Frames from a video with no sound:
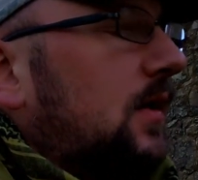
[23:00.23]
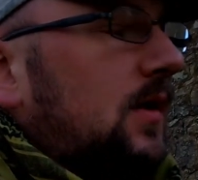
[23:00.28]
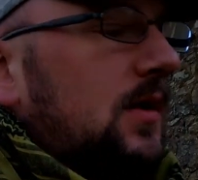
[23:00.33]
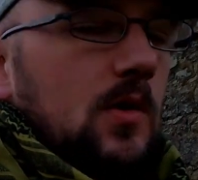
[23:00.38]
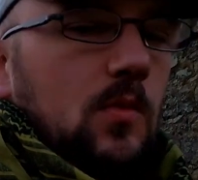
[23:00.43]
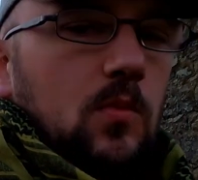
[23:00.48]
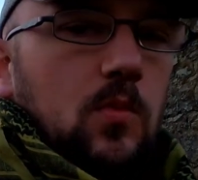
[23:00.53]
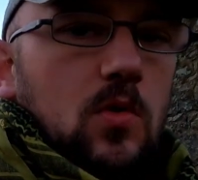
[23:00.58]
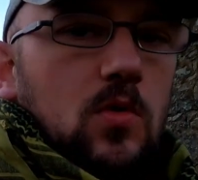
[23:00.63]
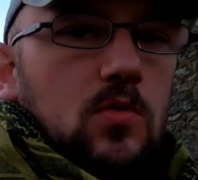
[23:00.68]

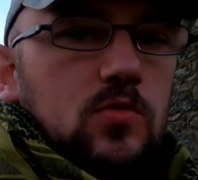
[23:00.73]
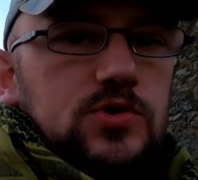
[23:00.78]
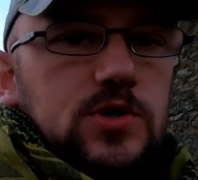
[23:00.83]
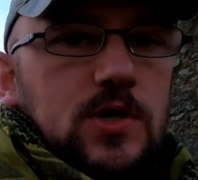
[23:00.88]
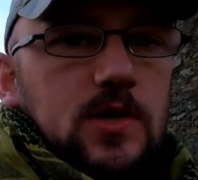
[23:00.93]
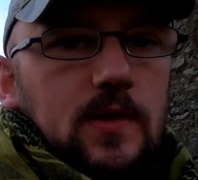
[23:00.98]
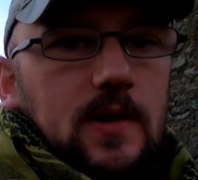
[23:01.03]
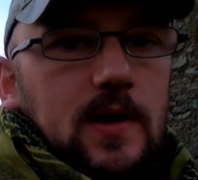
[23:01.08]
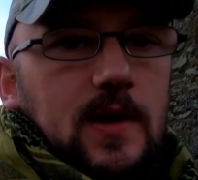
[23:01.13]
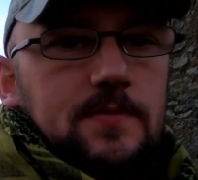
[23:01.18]
walls
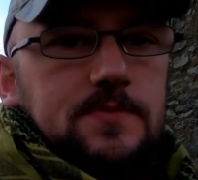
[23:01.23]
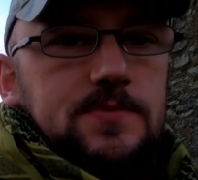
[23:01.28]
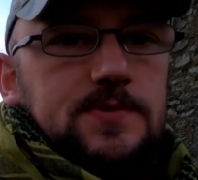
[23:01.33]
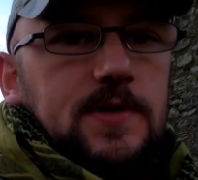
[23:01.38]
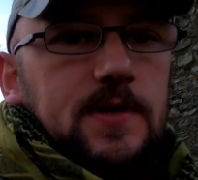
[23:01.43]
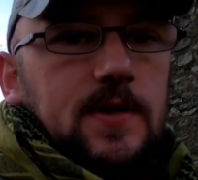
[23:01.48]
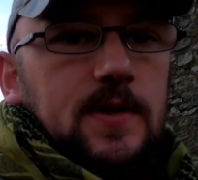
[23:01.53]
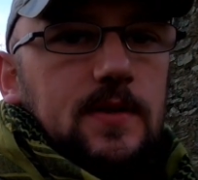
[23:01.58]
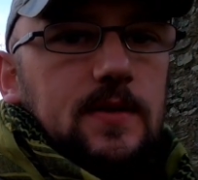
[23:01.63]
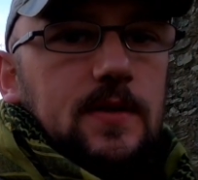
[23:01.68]
collapsed
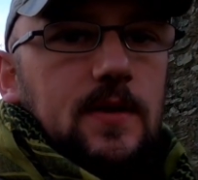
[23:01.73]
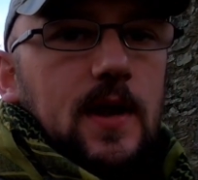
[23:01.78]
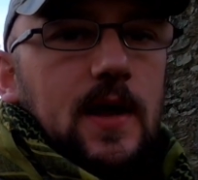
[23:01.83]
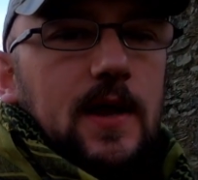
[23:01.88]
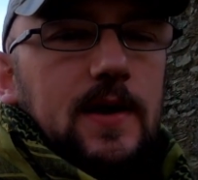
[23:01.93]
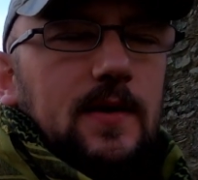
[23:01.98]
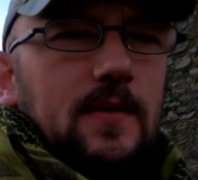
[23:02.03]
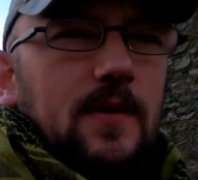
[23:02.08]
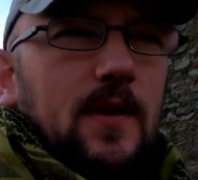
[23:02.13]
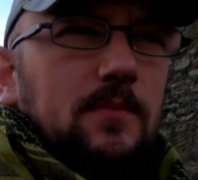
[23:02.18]
in
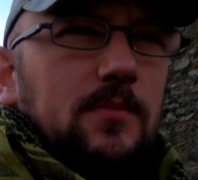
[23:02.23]
I